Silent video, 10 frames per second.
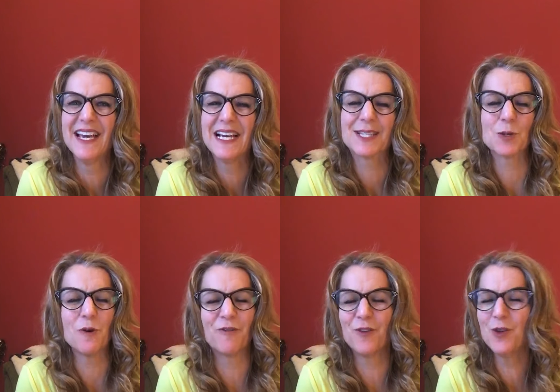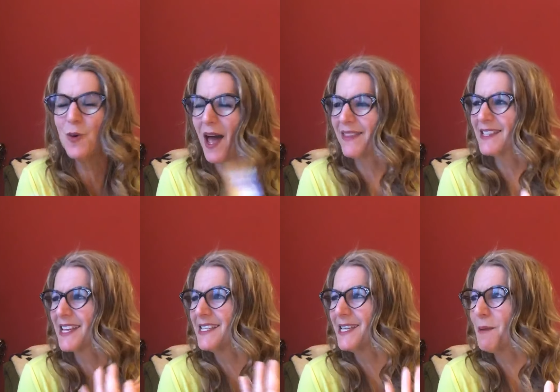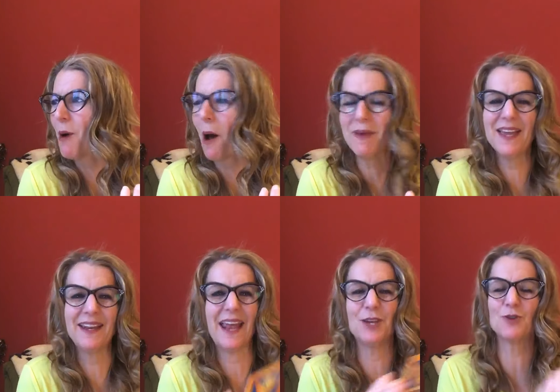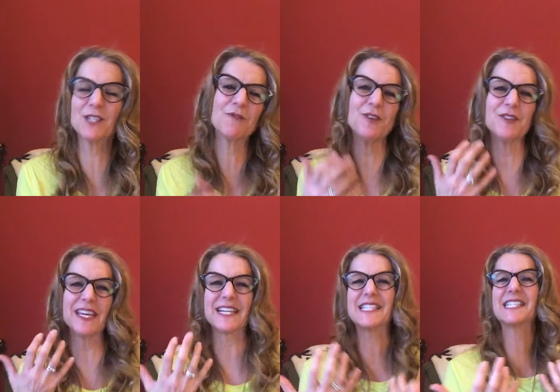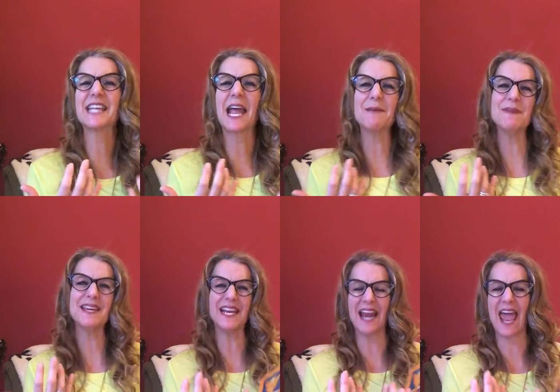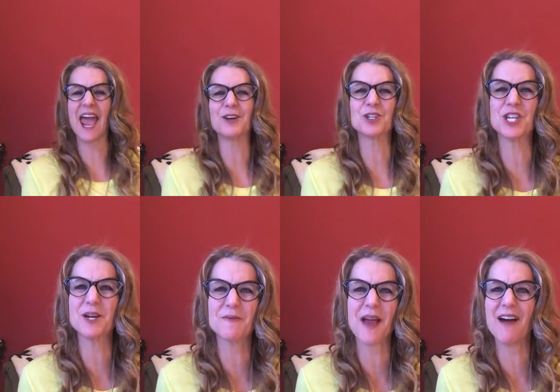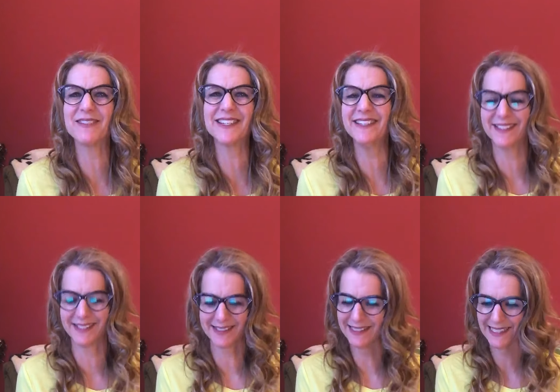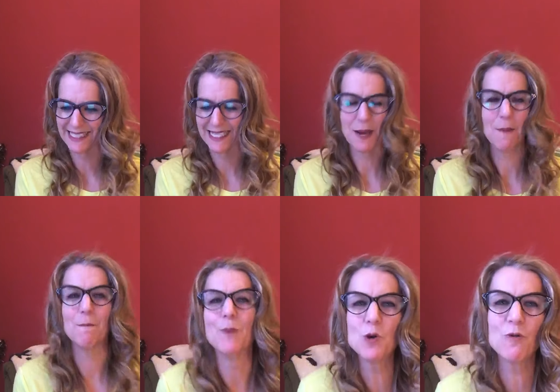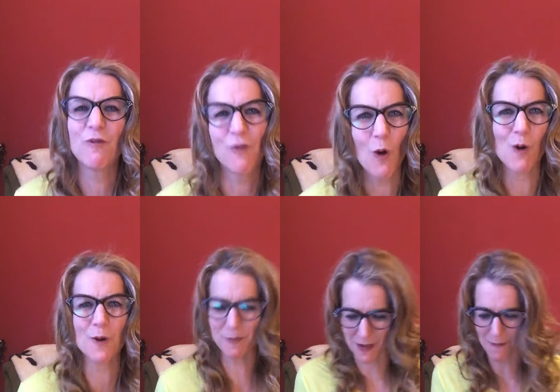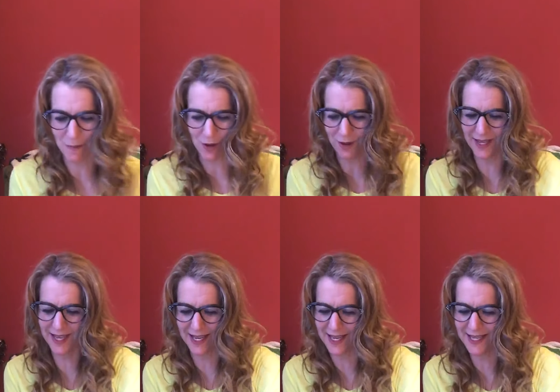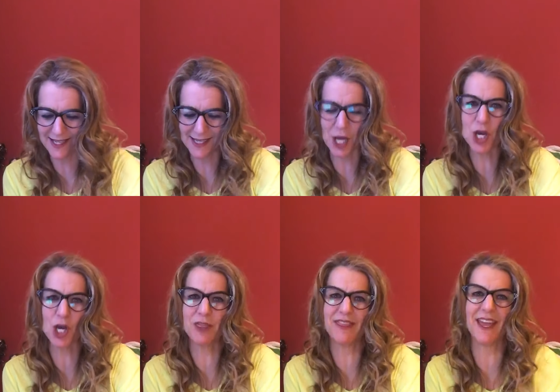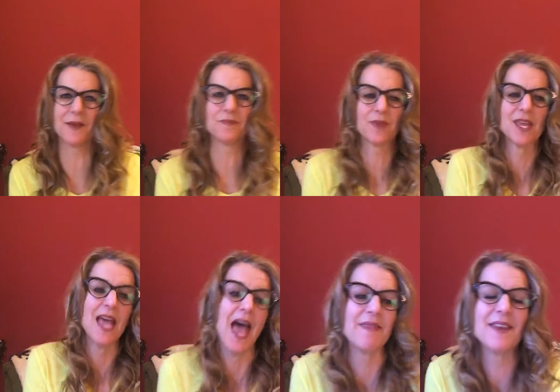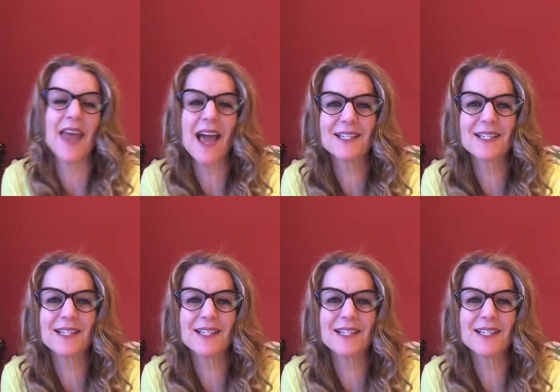So if you had this idea pop in and you just feel the excitement and energy around it, move forward, people. It is a good thing. The next